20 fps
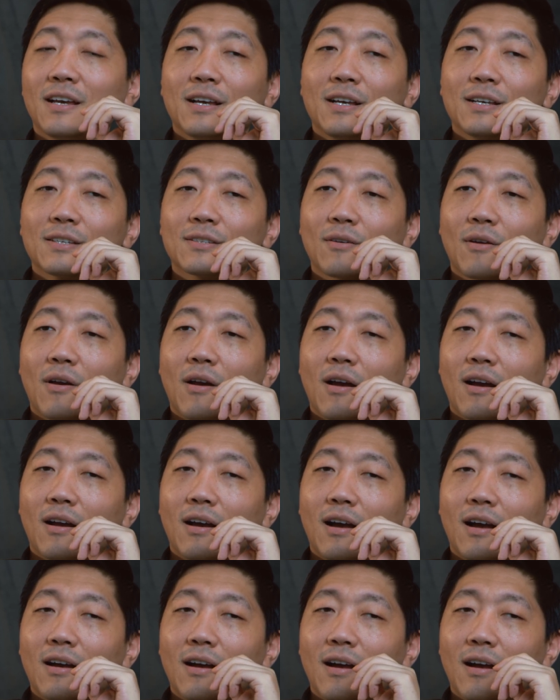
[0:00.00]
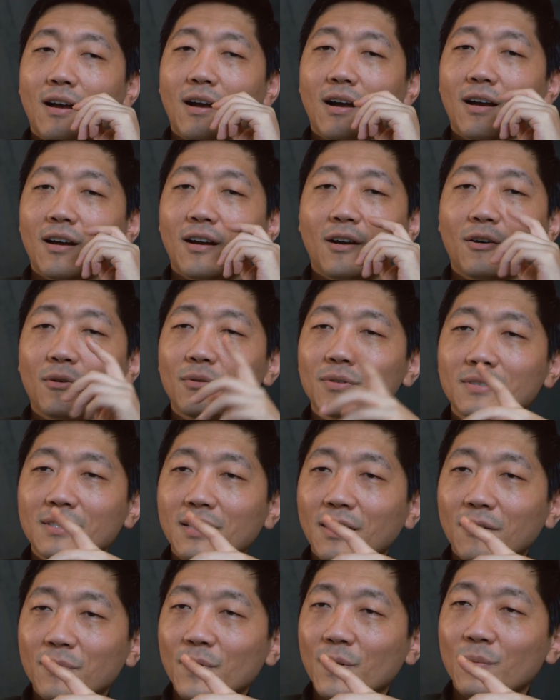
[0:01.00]
So I always
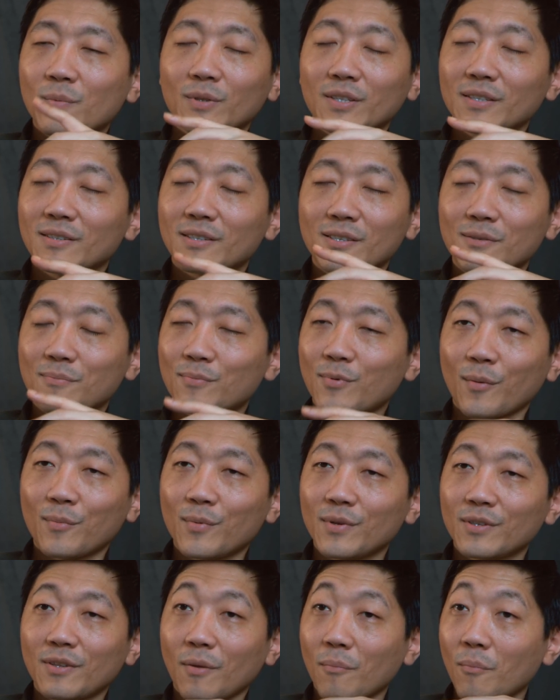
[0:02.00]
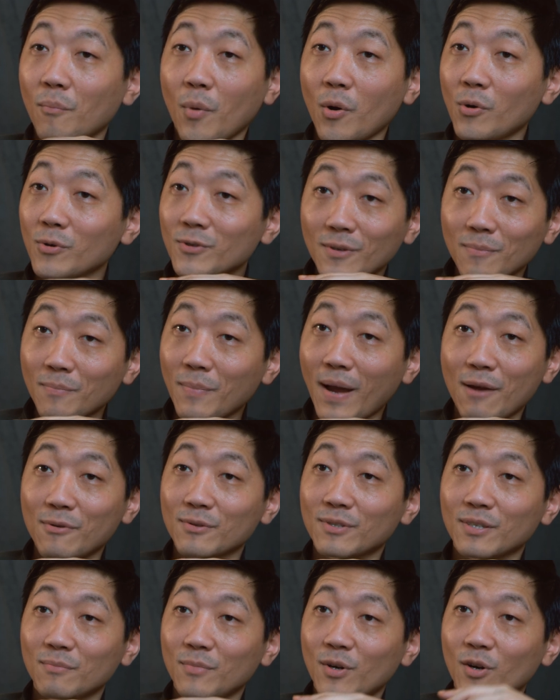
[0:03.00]
tell people this is probably the most
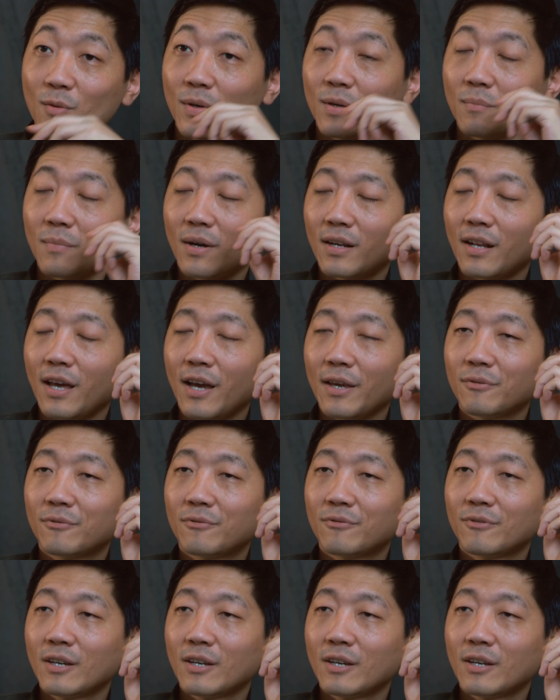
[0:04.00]
embarrassing moment in my life.